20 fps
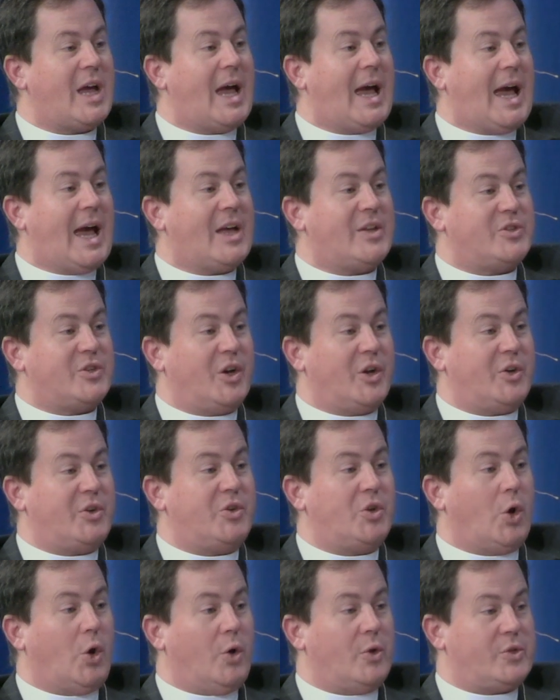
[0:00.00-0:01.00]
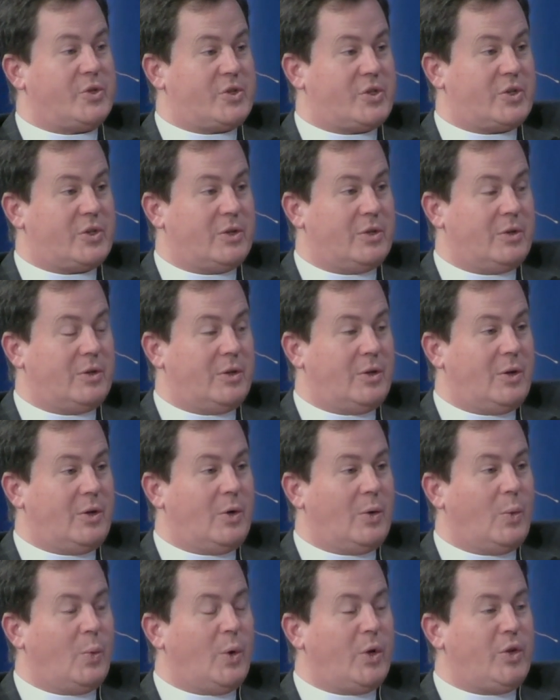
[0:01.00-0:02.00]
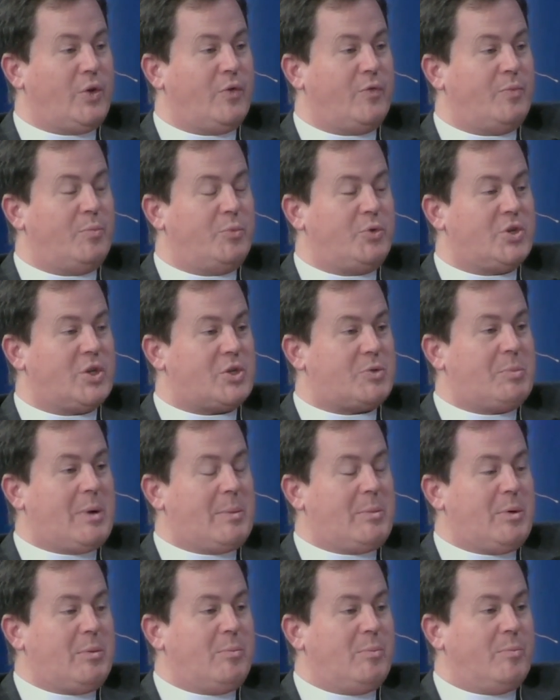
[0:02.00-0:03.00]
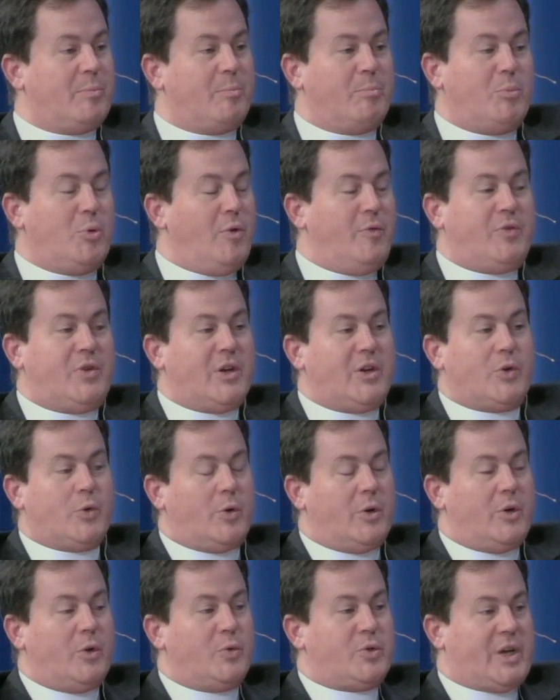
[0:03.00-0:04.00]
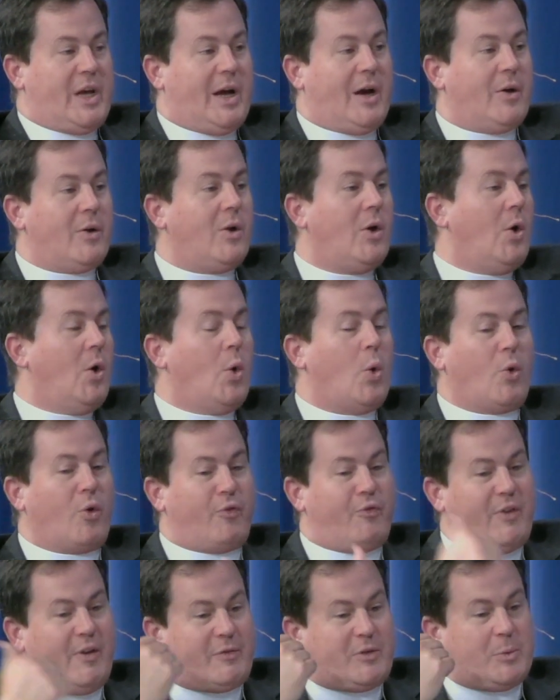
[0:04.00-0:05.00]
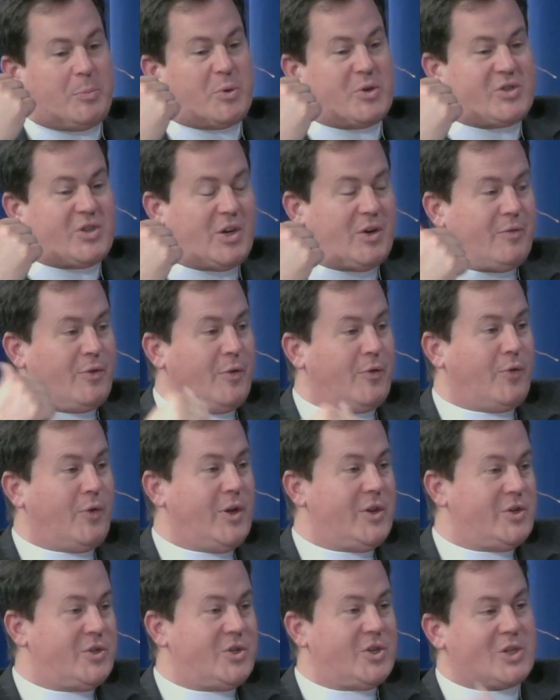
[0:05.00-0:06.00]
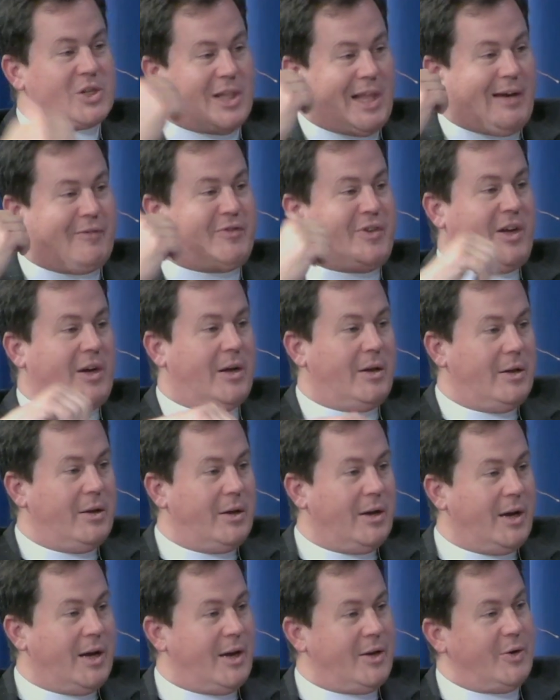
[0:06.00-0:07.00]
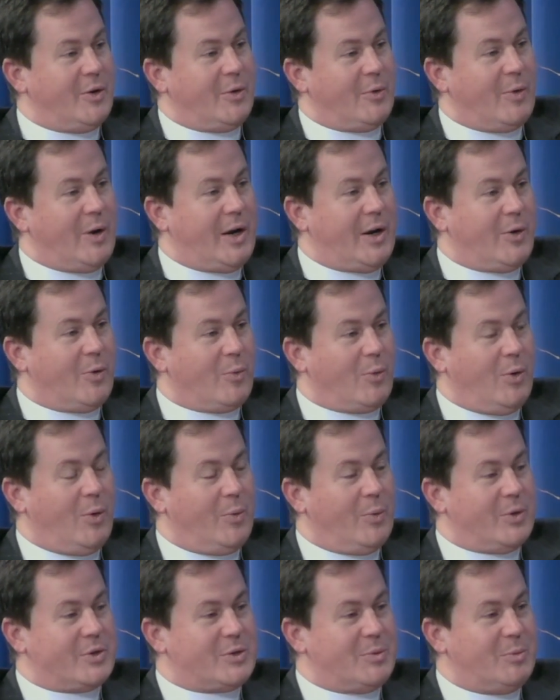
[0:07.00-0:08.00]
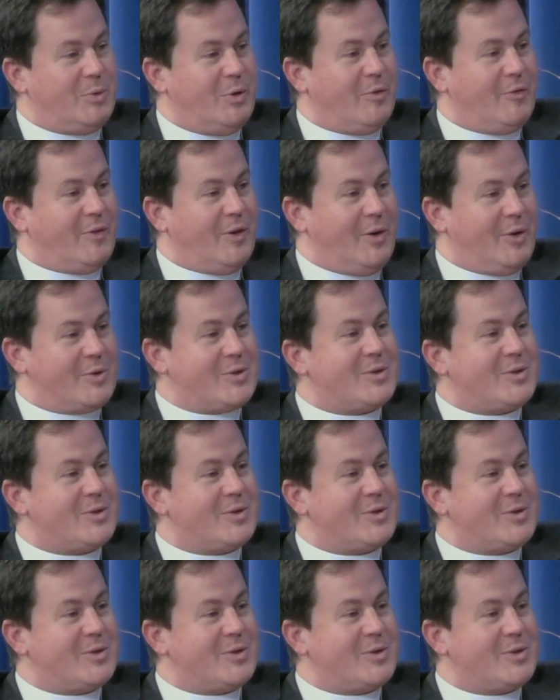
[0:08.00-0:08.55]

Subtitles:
as adults when you've just maybe moved into a new town, or 50% of your friends just left you and you're ready to roll with some new folks.